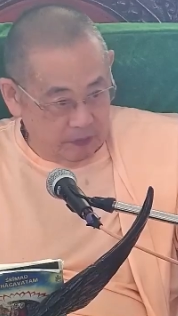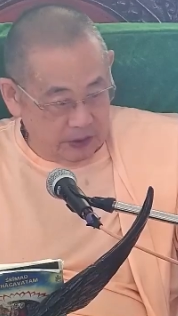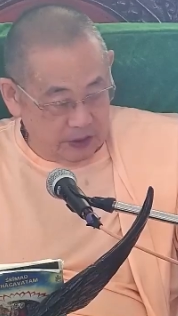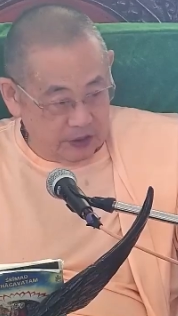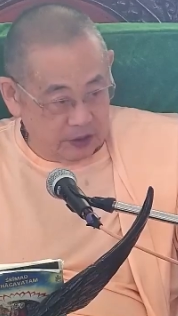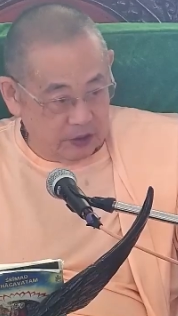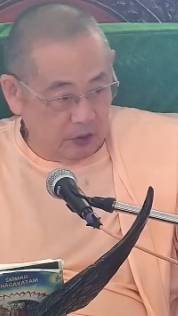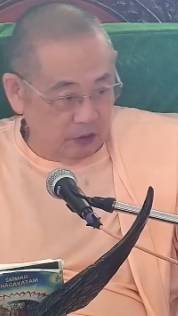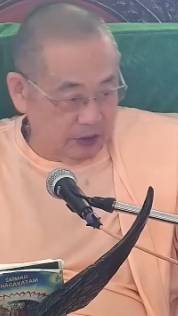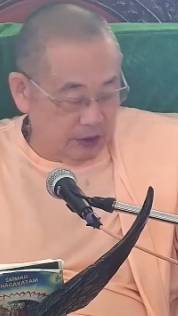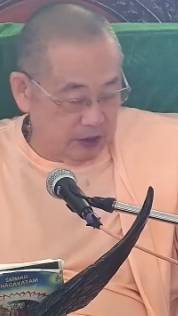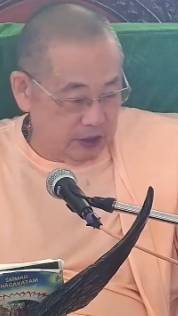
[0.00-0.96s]
We see that all
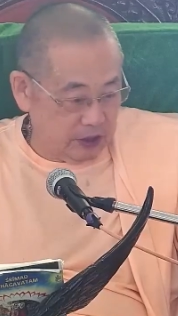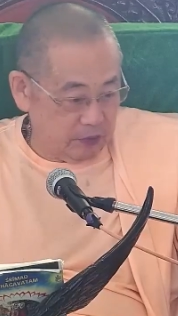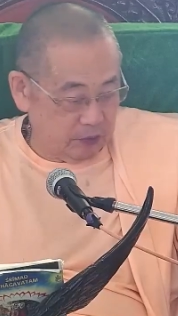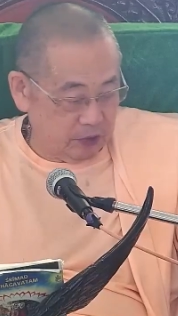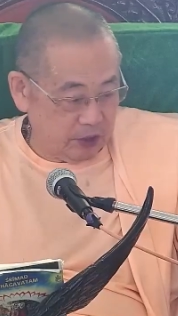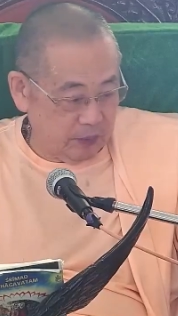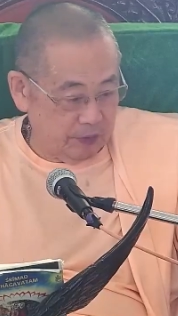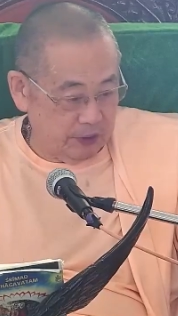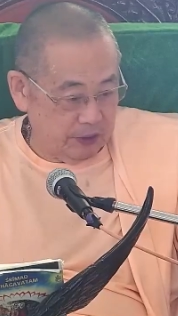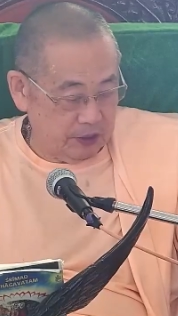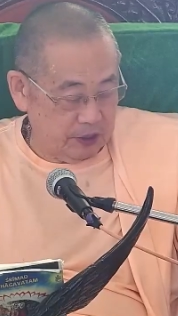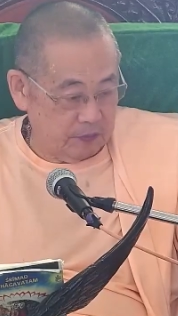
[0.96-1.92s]
teachings will come
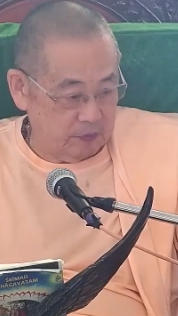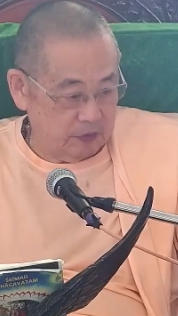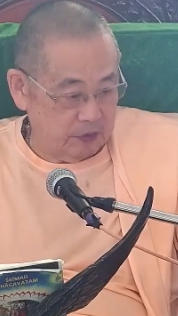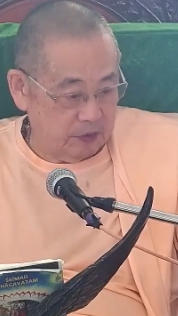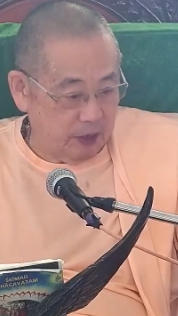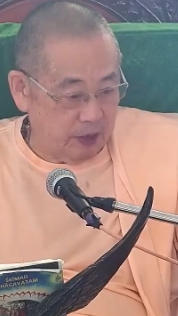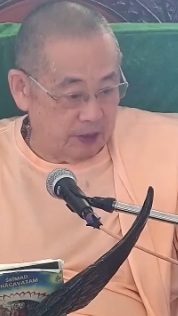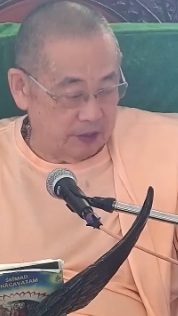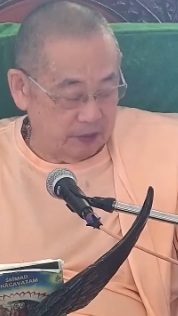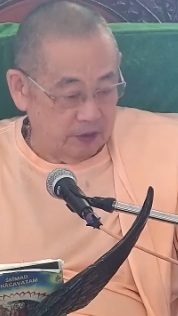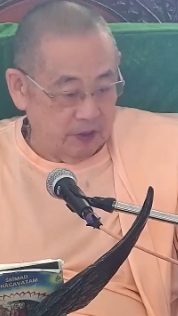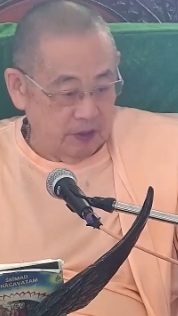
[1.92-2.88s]
in a similar line.